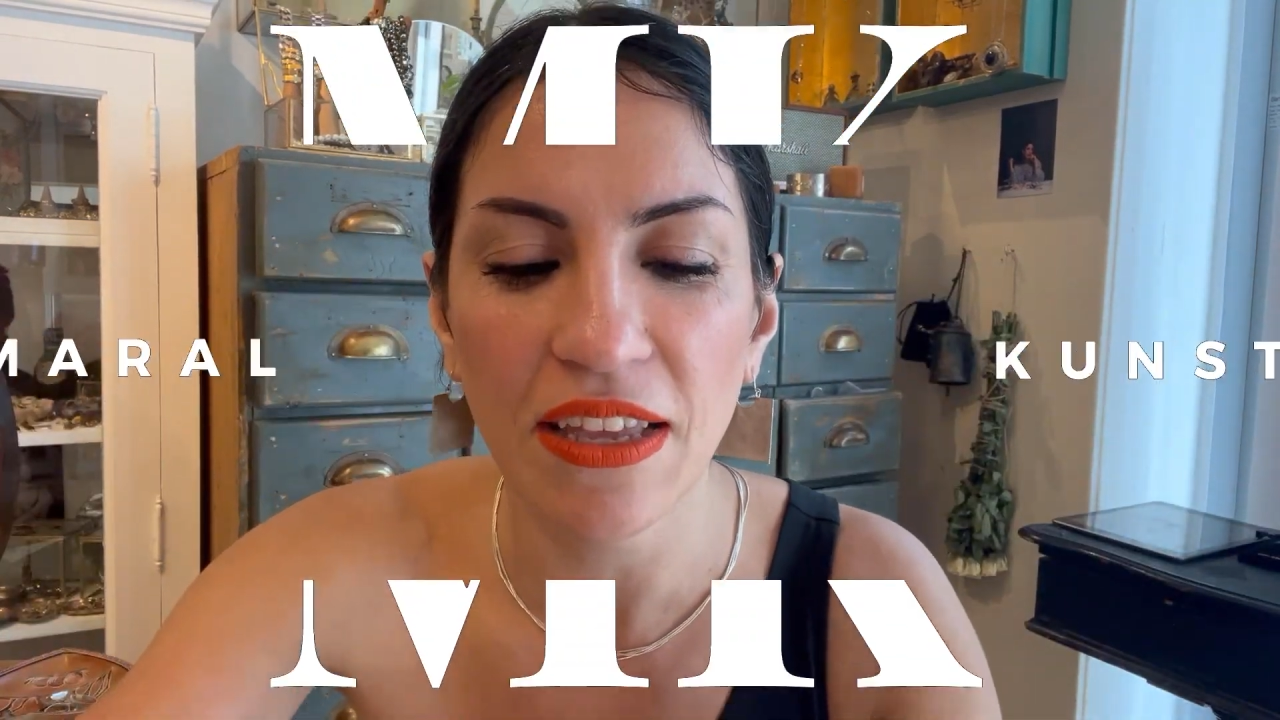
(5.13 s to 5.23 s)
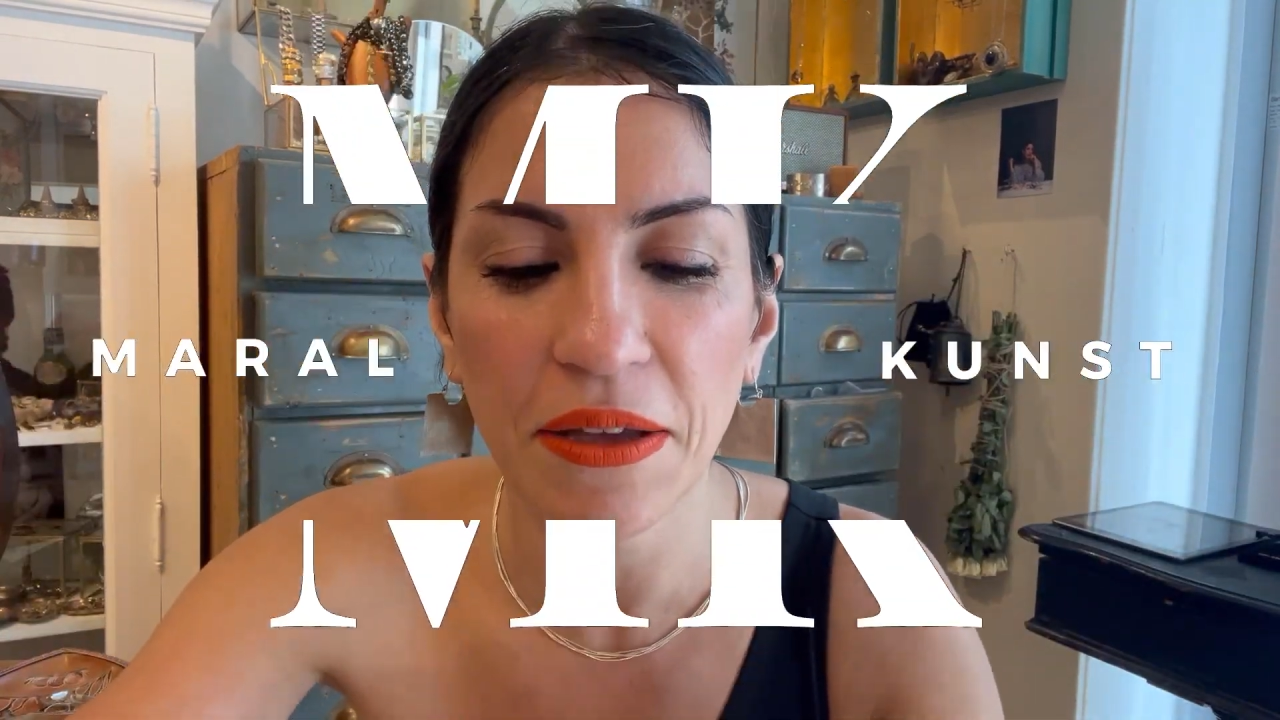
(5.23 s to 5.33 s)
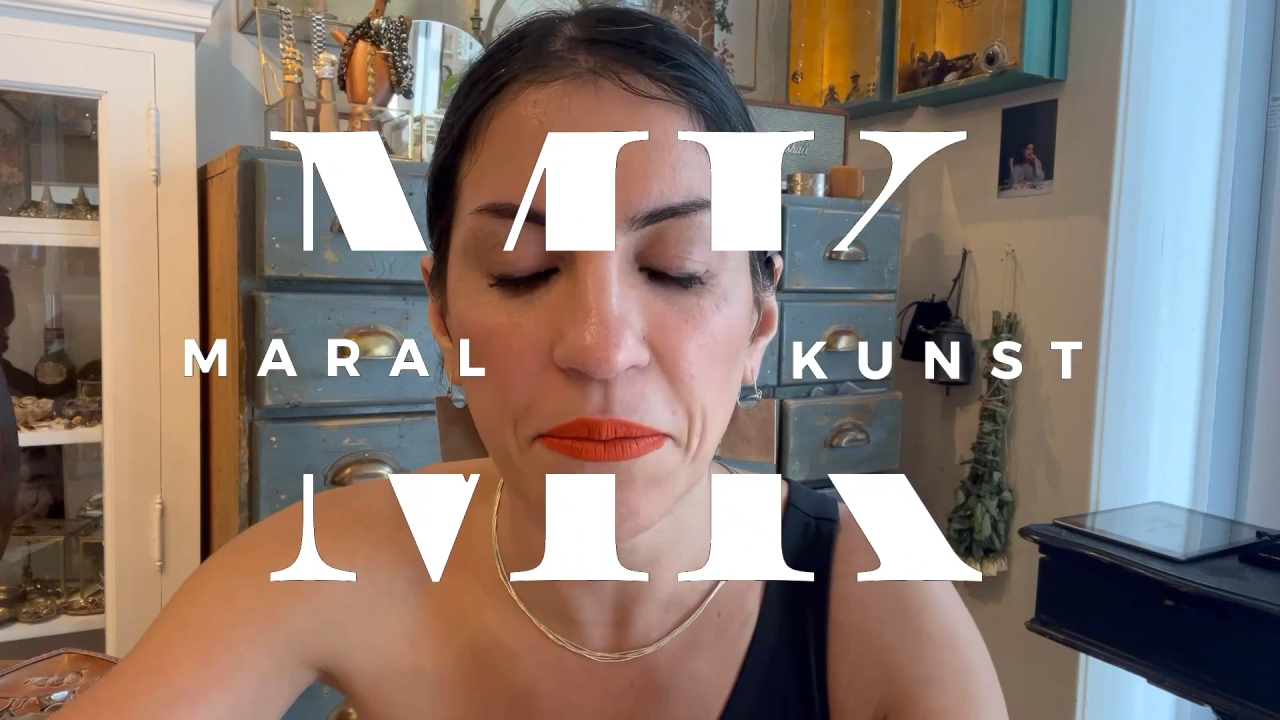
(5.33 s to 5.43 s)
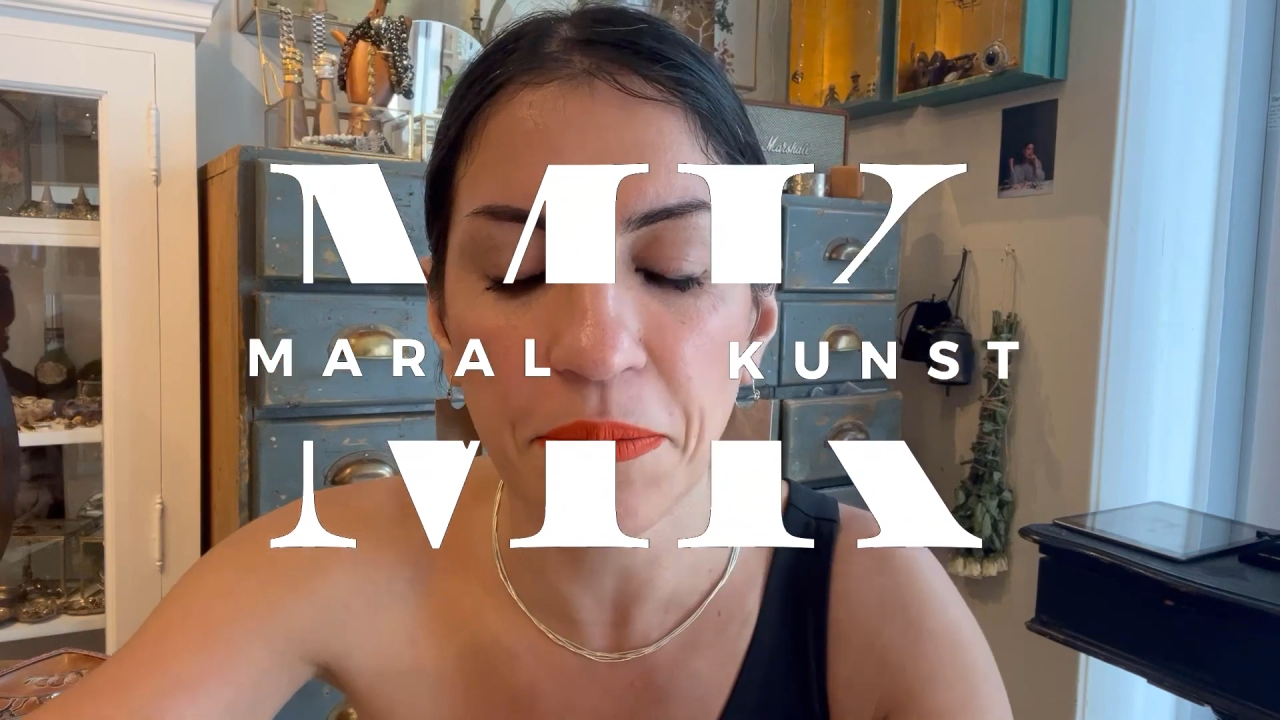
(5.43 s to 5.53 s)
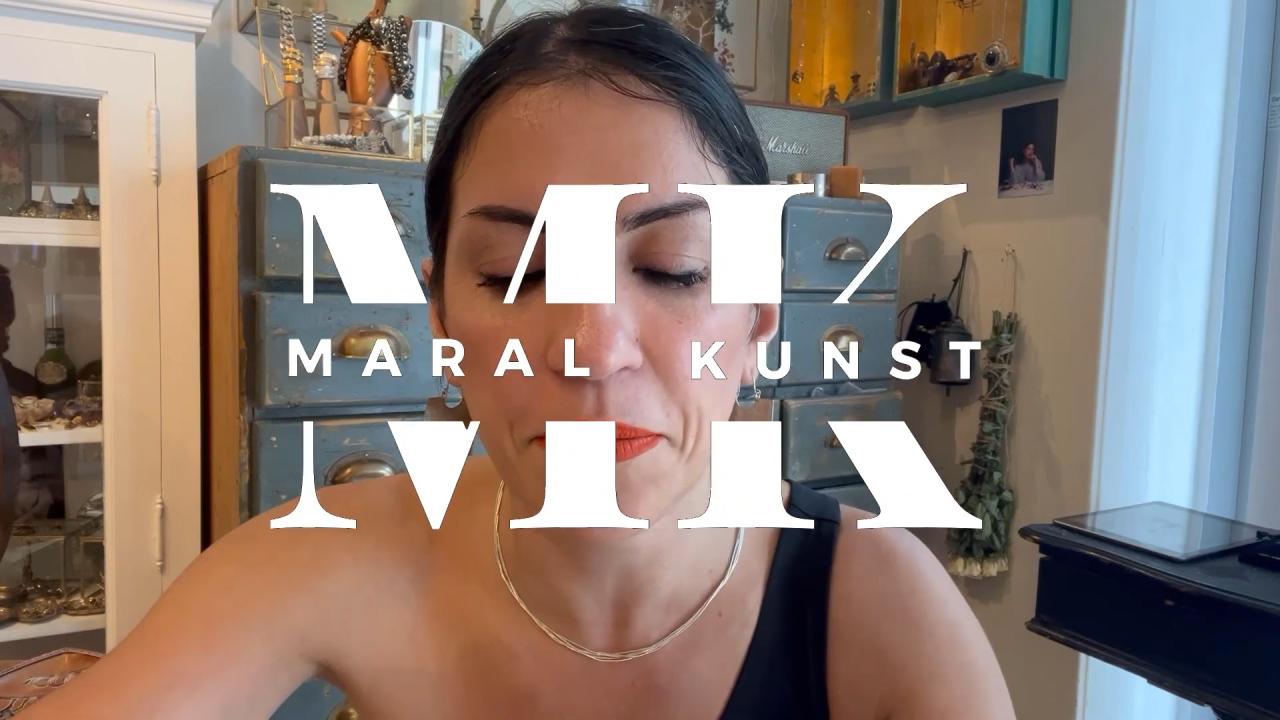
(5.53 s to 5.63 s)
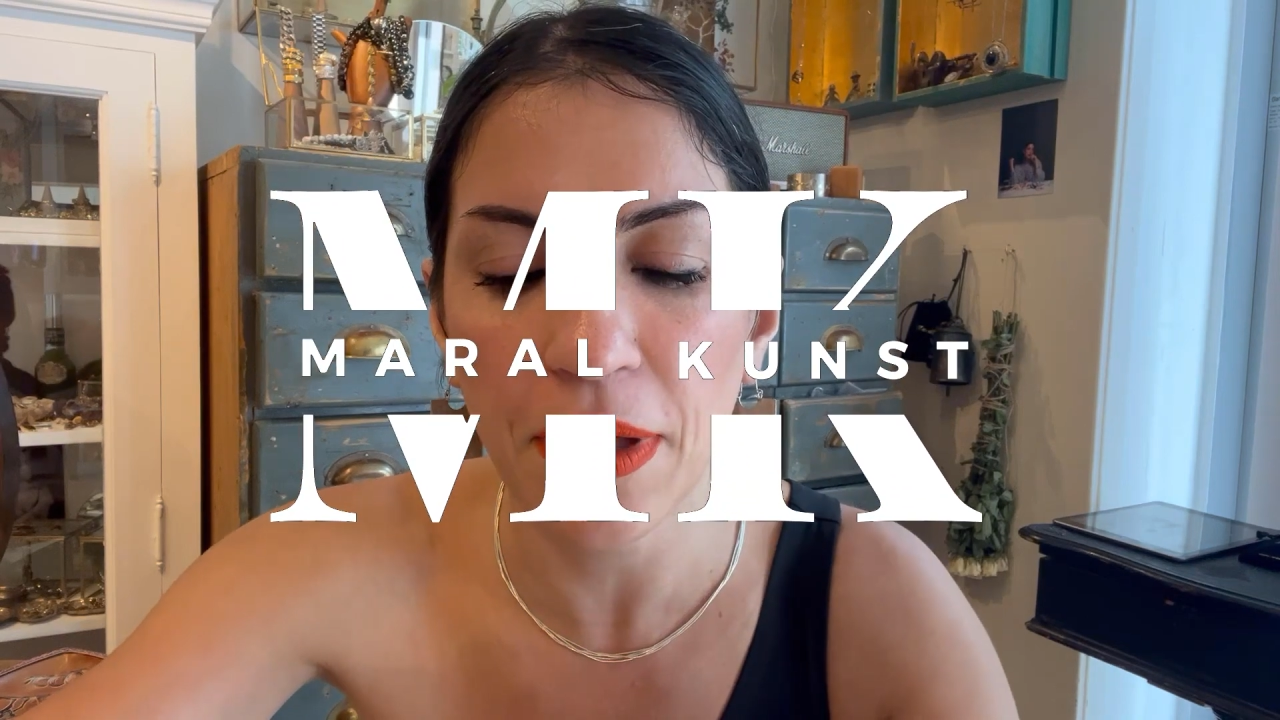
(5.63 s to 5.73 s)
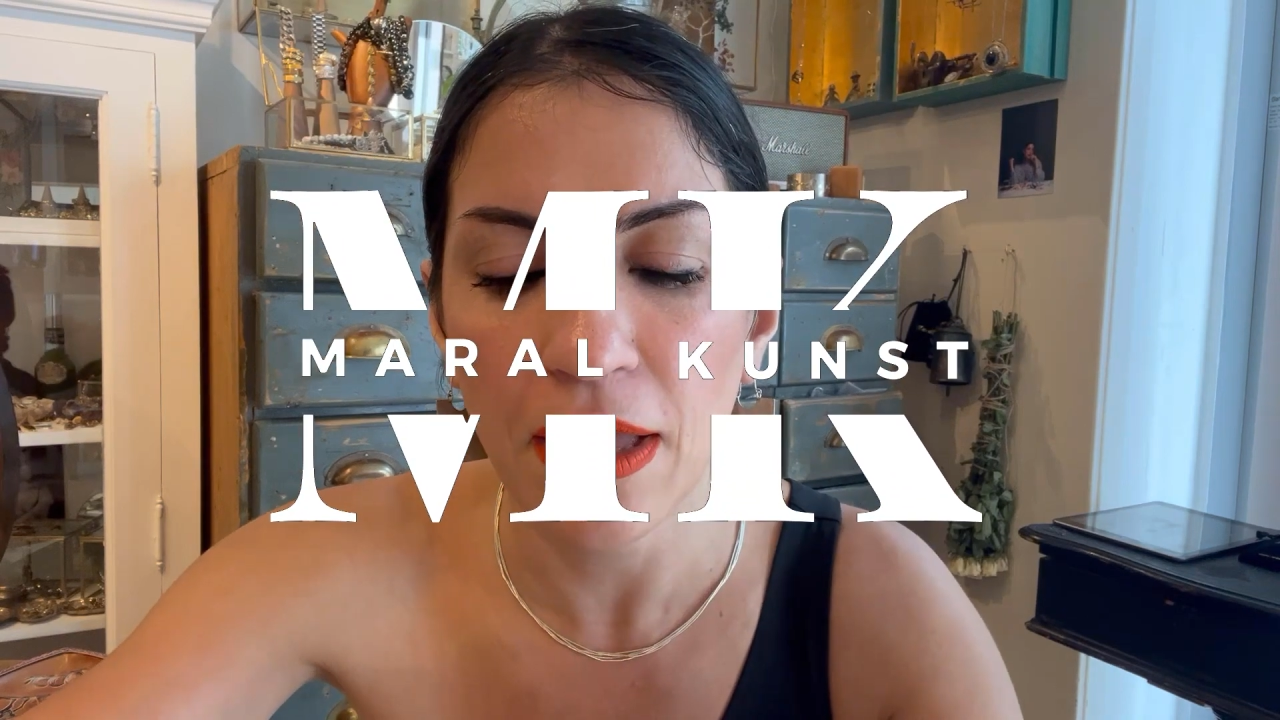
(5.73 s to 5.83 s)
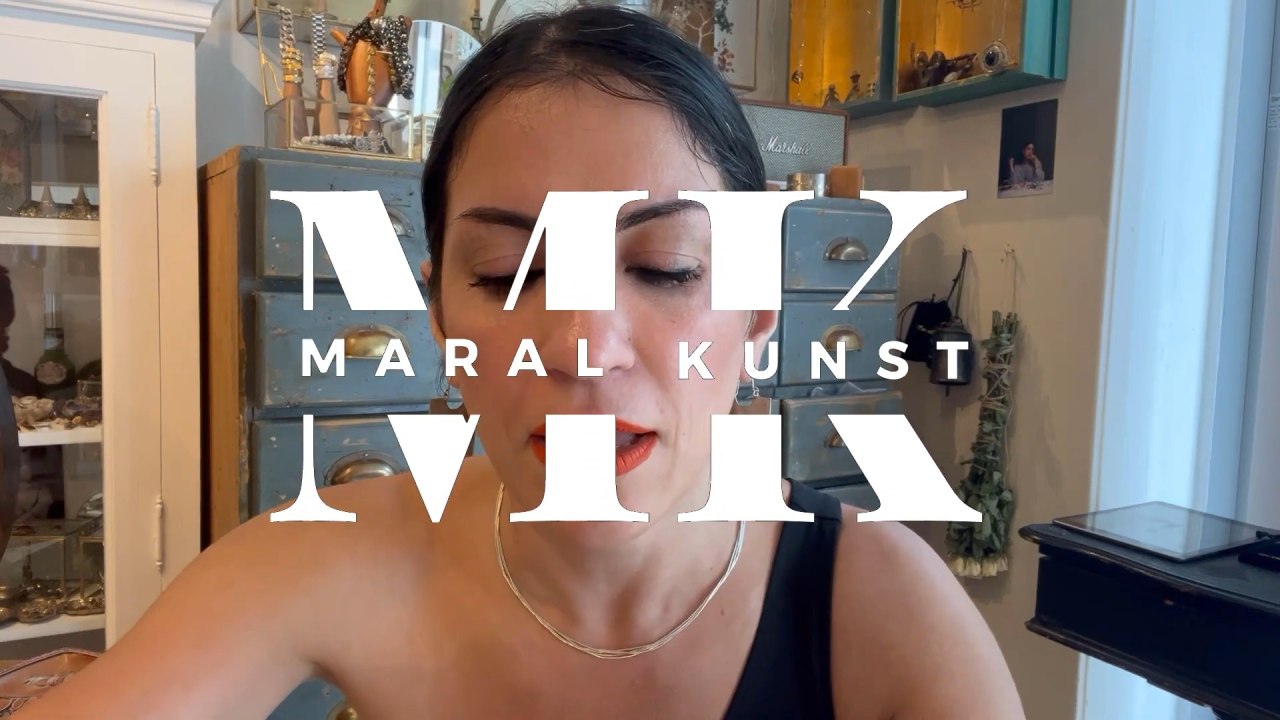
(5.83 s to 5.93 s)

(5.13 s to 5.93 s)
them